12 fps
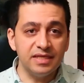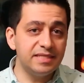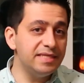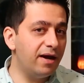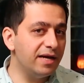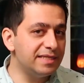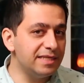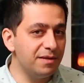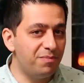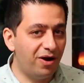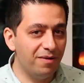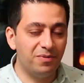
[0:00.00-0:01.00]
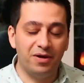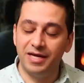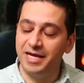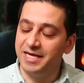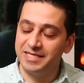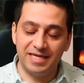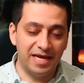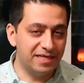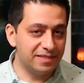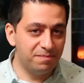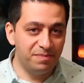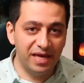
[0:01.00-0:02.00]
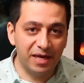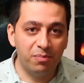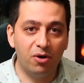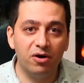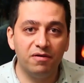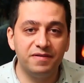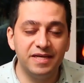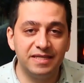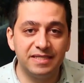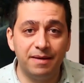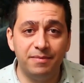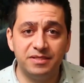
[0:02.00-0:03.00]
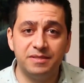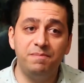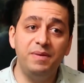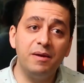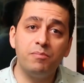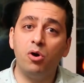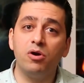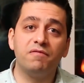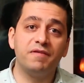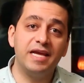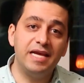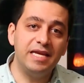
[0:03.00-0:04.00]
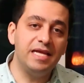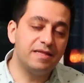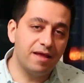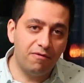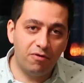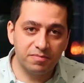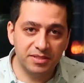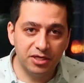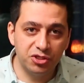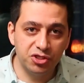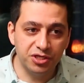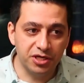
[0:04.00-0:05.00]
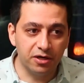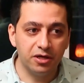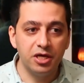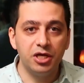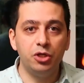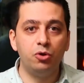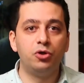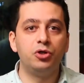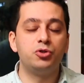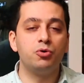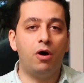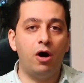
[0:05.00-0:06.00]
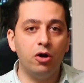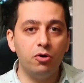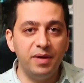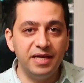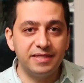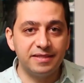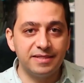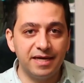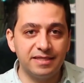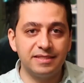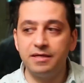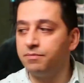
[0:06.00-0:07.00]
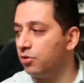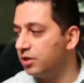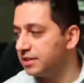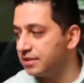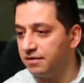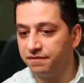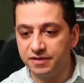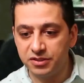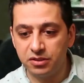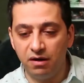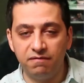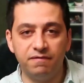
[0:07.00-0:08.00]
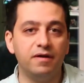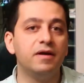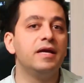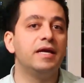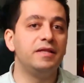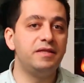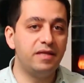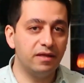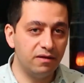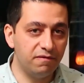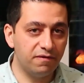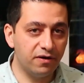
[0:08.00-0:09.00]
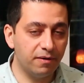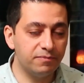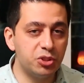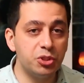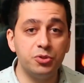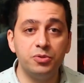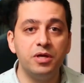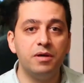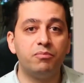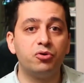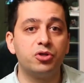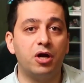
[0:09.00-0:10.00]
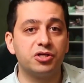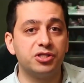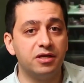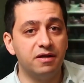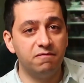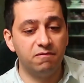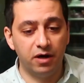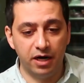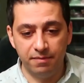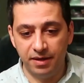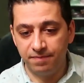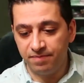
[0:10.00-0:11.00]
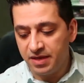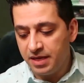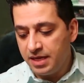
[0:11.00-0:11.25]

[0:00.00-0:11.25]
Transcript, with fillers: C I C D pipeline is, is a big part of the exam, and it's a big part of any DevOps engineer in order to automate the testing process of the software and delivering to production environment.